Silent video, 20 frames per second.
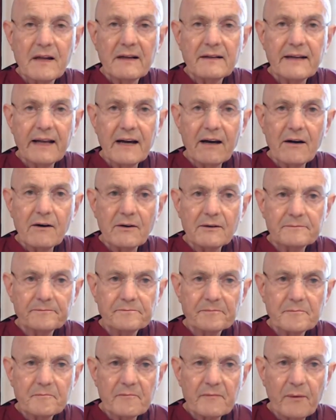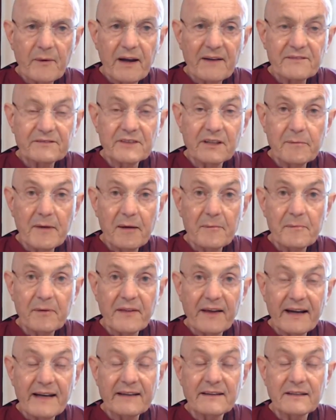Now, we have to remember
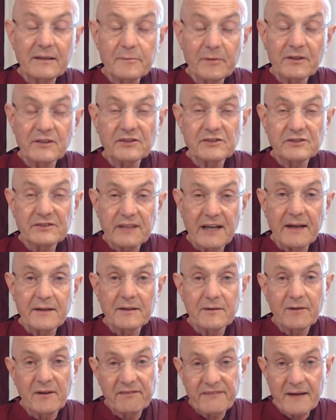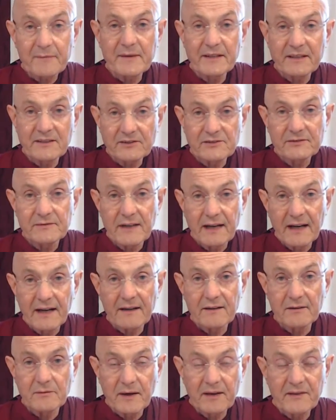that in the Buddha's time, there were famines.
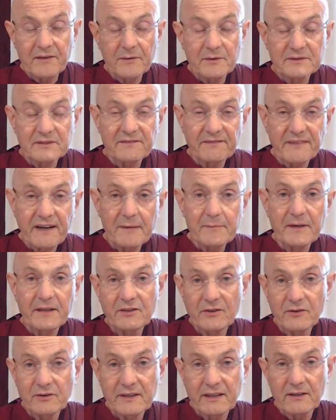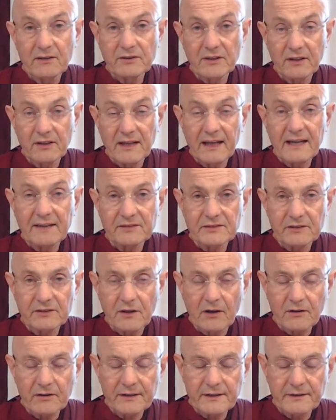And when there was a famine, you killed your
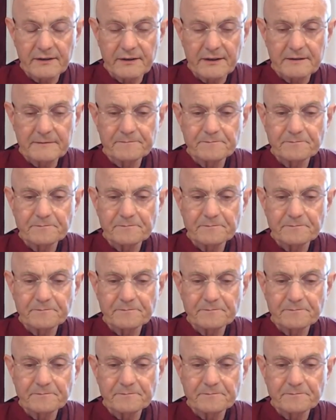livestock, you know.